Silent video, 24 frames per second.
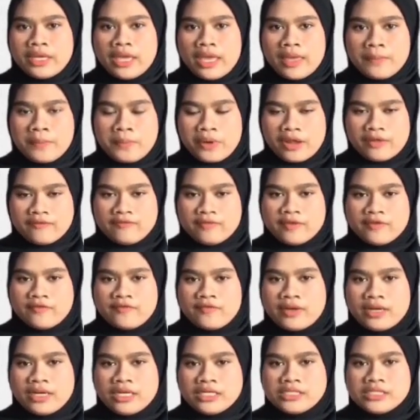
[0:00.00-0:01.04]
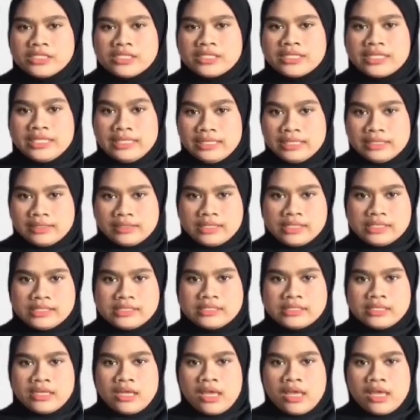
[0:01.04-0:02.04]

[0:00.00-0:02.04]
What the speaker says: and private financial interests.